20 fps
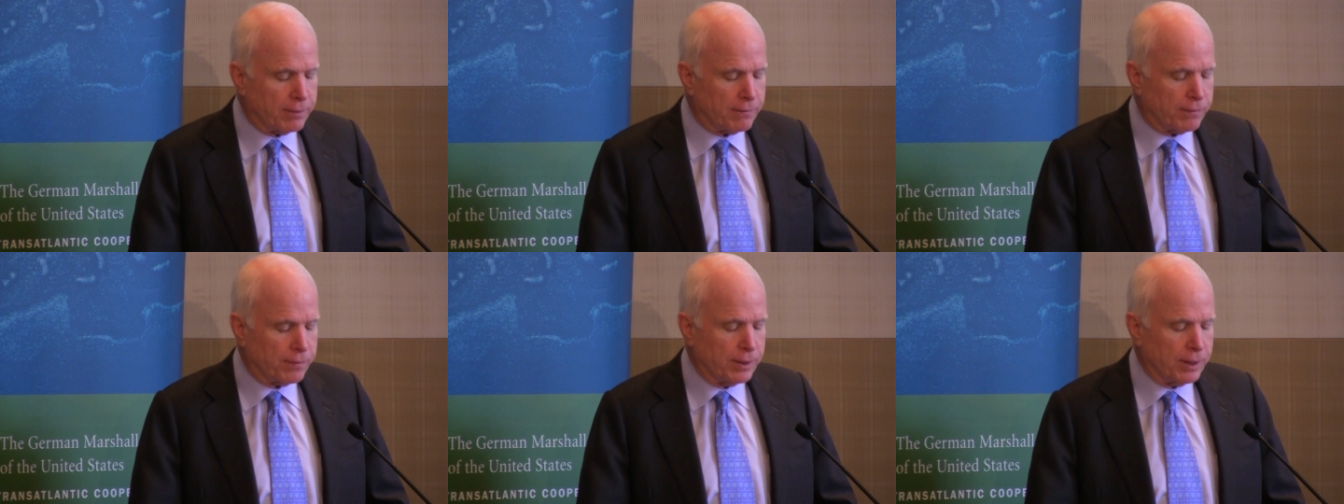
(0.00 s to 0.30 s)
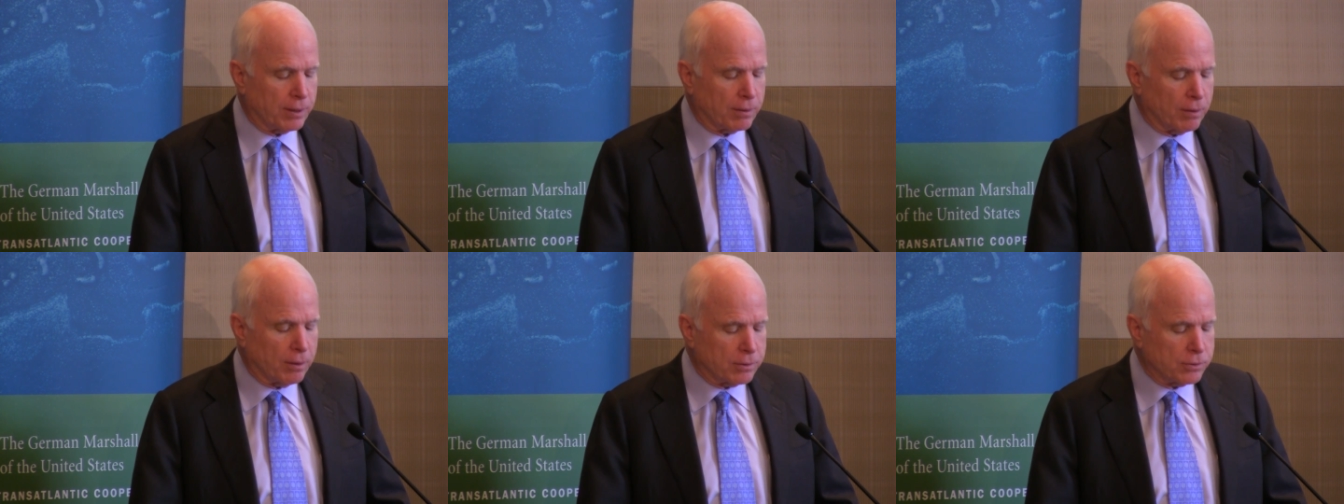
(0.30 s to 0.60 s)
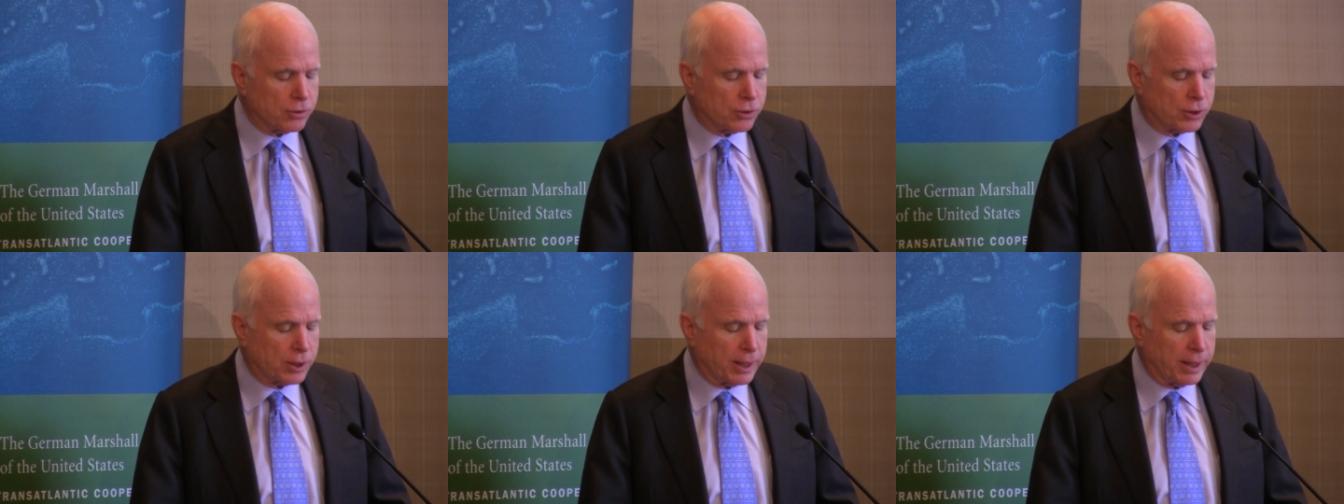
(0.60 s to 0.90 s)
it for their
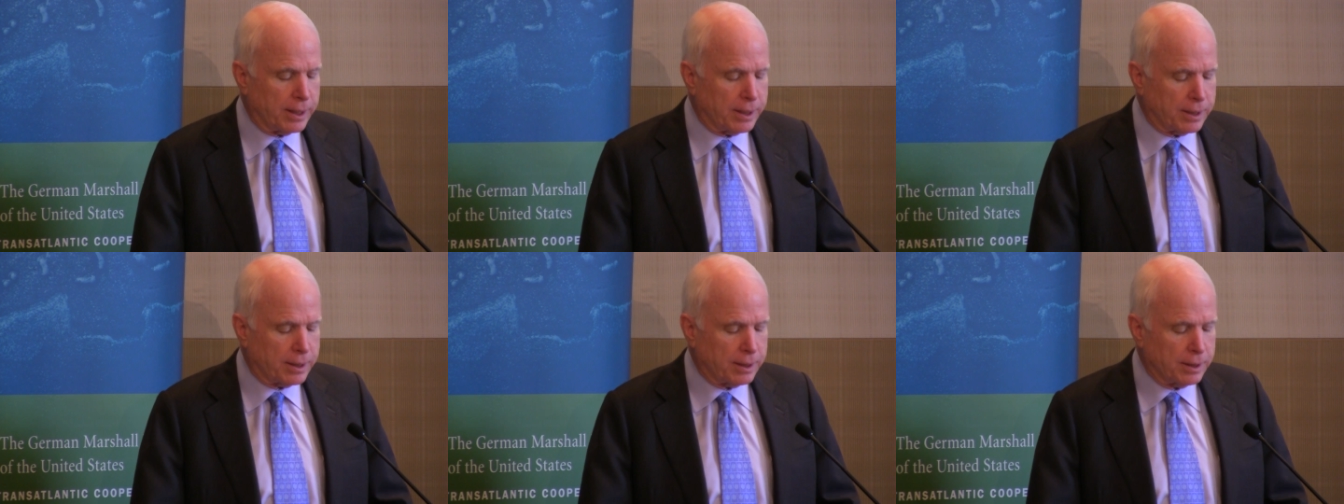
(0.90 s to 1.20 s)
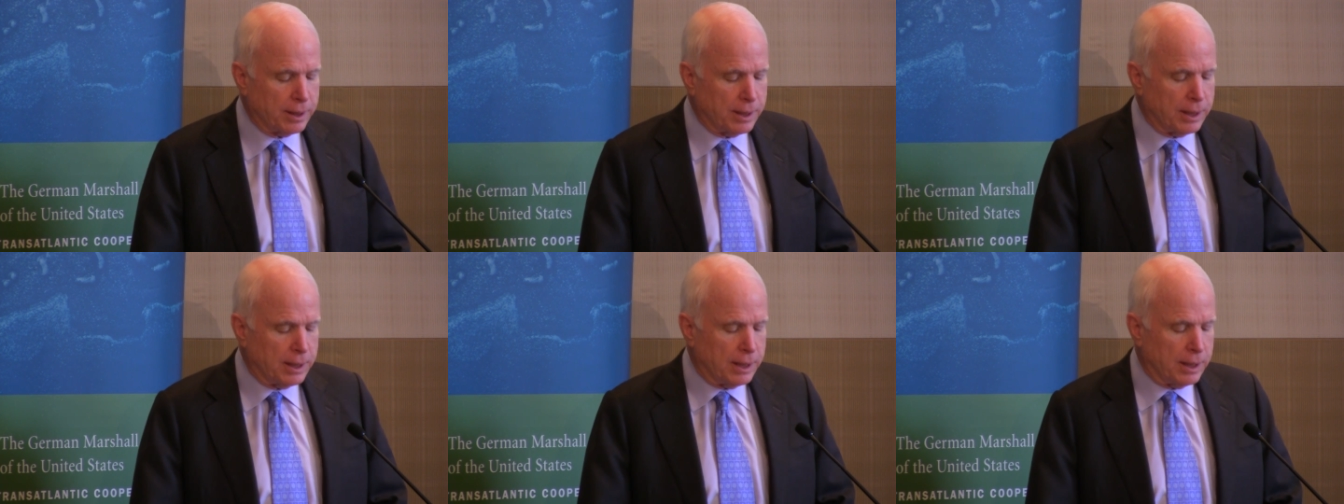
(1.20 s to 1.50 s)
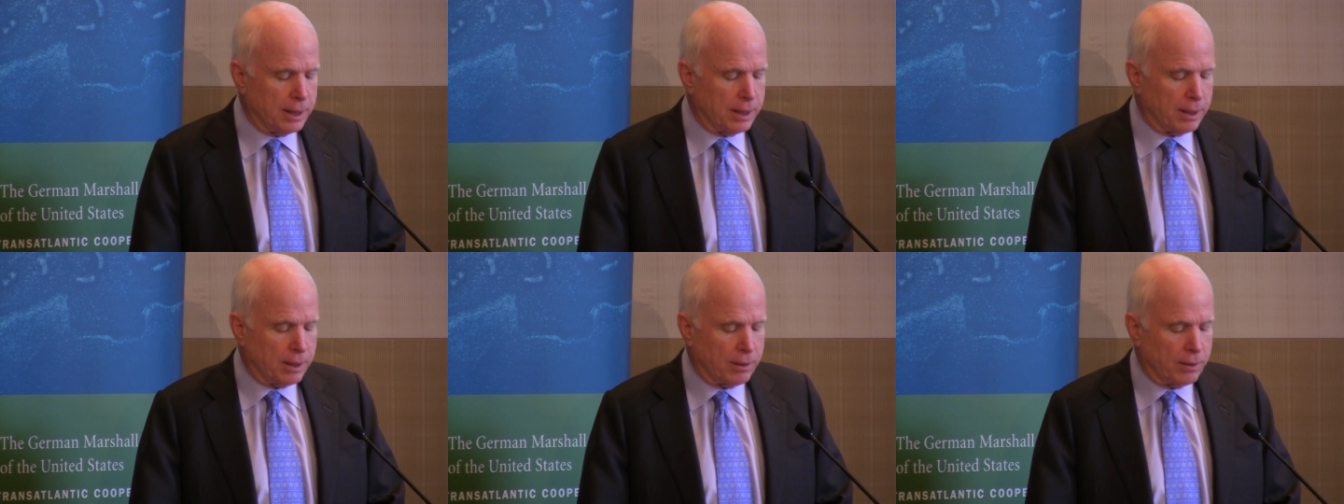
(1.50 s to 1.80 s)
own sake,
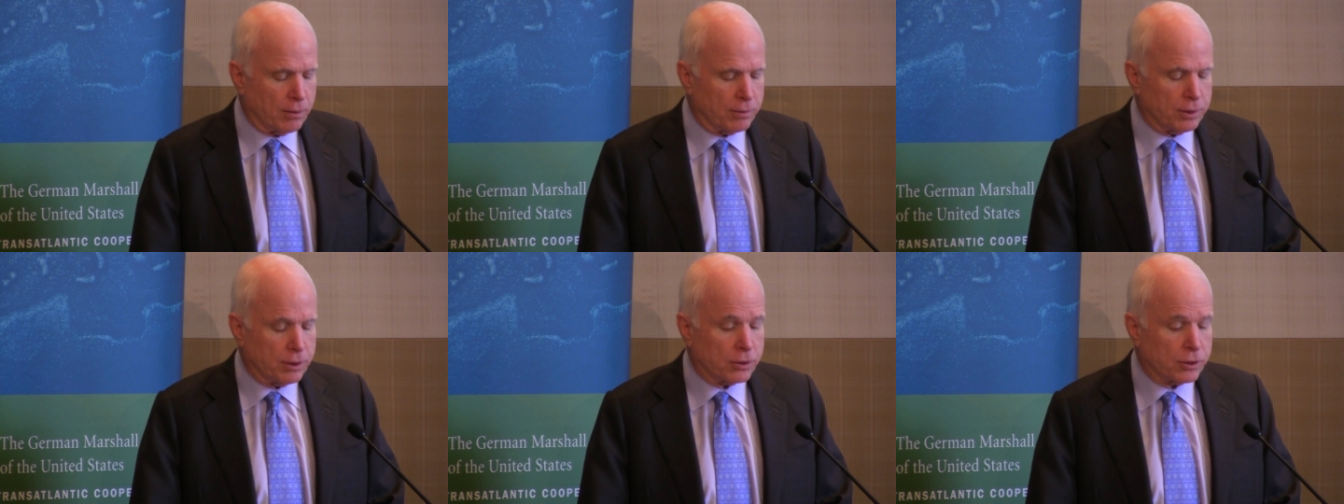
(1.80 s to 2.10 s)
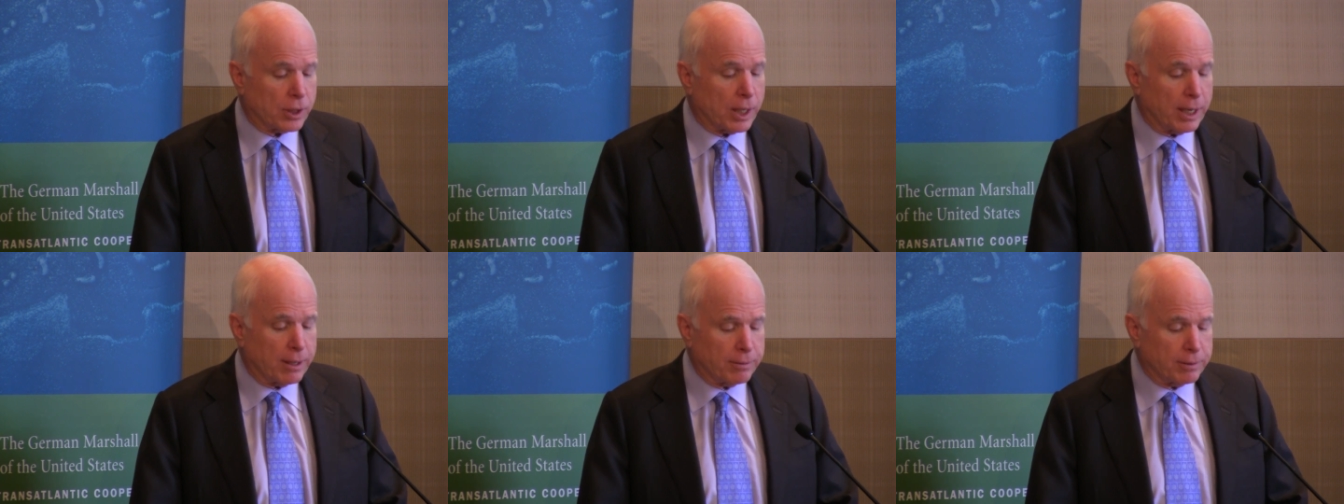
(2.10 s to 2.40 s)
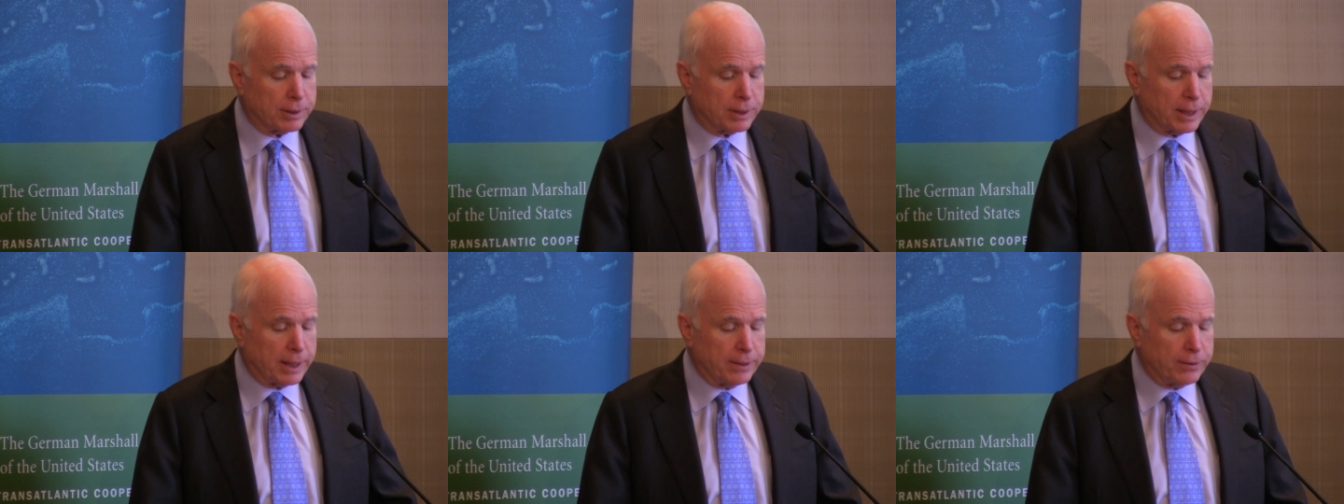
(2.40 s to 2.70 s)
though
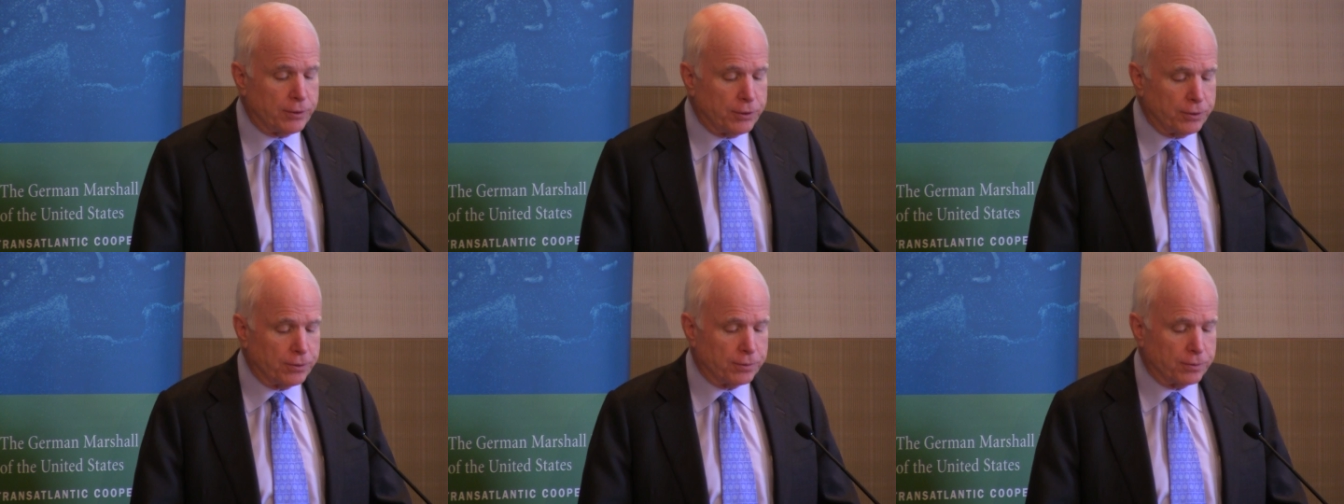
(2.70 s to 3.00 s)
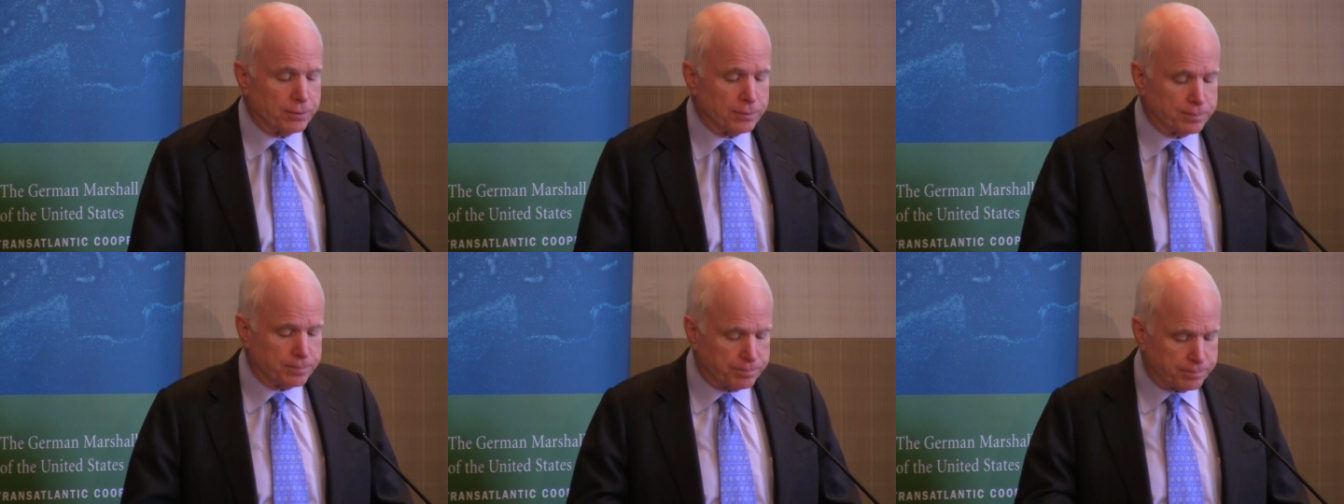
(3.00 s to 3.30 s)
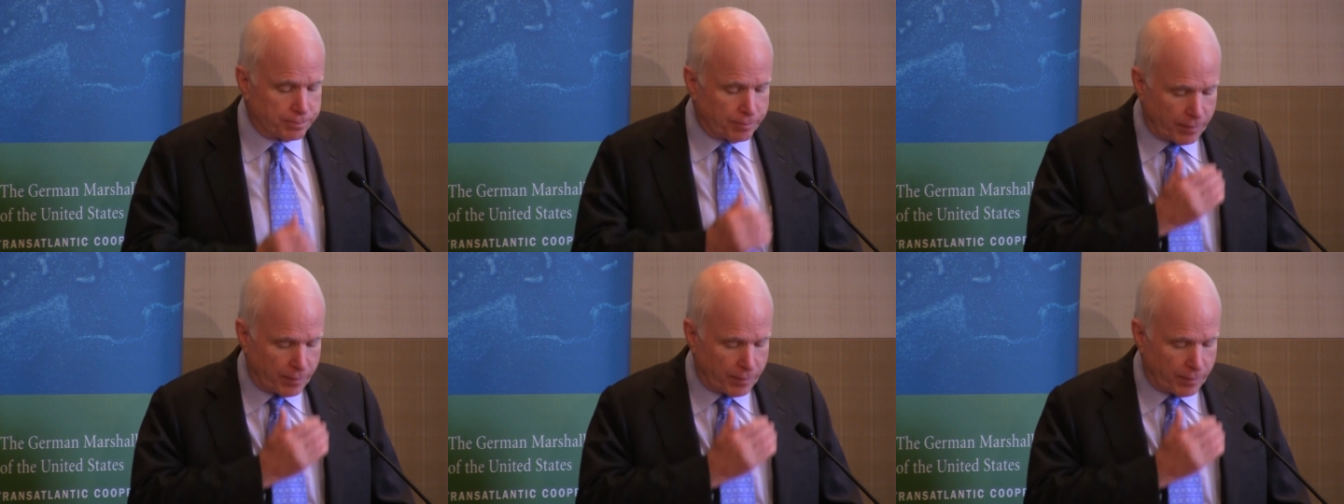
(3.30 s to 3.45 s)
desire it they do.